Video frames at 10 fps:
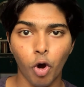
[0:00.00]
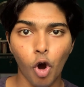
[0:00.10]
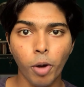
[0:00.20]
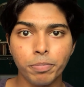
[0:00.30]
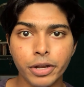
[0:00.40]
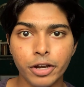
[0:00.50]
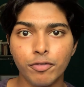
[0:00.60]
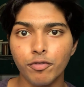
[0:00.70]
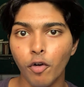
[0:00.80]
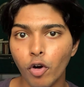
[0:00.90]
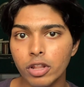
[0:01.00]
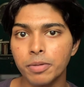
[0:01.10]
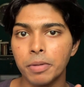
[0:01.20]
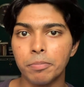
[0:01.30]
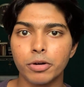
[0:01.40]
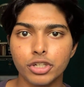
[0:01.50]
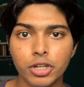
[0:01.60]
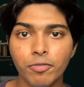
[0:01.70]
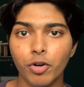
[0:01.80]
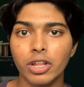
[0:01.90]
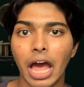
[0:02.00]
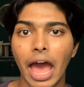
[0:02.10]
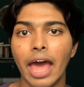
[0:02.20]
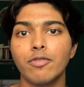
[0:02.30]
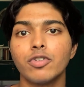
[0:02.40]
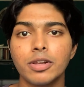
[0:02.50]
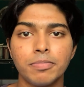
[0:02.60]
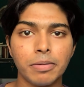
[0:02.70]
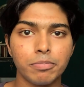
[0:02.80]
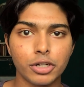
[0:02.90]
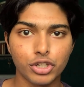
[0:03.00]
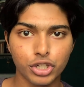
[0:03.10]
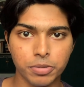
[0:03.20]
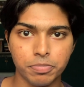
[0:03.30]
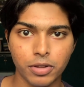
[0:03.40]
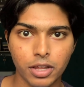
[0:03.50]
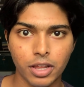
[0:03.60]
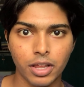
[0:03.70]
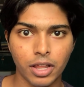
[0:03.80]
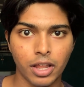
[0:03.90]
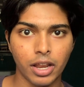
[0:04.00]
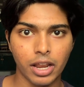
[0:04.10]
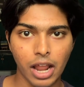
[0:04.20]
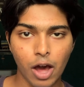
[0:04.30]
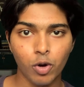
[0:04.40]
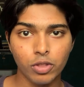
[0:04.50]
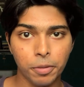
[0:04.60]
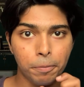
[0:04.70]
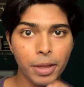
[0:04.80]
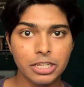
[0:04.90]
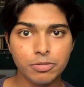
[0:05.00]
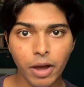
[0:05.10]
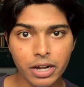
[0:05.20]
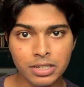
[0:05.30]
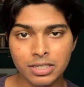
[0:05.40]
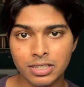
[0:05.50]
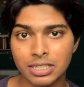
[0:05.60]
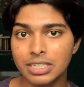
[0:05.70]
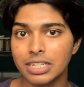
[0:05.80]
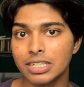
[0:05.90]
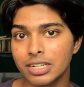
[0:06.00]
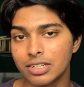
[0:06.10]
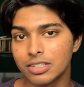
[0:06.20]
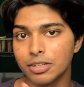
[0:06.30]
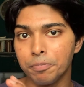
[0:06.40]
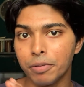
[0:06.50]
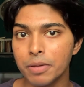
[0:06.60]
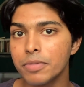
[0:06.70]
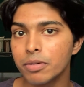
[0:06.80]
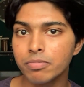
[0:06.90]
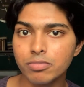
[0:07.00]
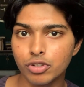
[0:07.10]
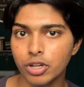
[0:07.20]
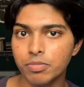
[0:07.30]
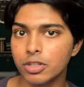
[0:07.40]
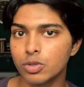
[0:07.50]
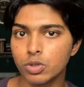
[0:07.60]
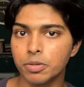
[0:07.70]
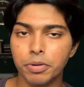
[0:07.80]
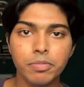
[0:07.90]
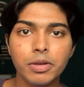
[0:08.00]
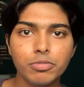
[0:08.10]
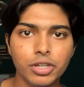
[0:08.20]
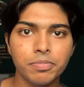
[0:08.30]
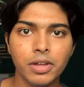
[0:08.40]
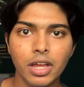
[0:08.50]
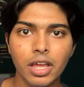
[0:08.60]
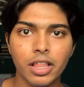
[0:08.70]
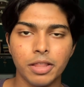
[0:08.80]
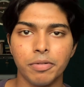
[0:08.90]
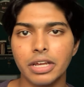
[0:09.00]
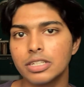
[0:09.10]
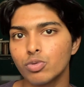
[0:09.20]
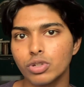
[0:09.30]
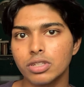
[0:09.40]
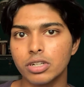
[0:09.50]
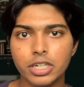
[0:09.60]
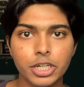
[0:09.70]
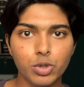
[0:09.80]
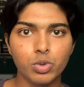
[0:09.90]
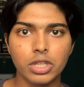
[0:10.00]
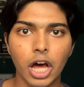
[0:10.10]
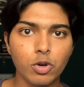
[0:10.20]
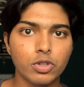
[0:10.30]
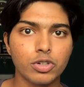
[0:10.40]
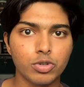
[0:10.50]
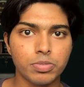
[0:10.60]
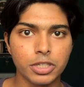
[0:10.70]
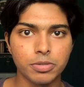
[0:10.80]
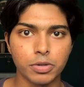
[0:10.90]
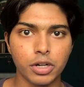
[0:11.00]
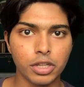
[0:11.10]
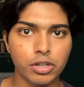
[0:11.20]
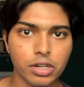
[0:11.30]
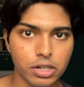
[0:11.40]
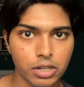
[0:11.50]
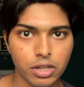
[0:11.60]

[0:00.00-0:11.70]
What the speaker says: opted for the membership, for the annual membership. Now the best part is, since I said this was a premium gym, the pricing was 32,000 rupees per year.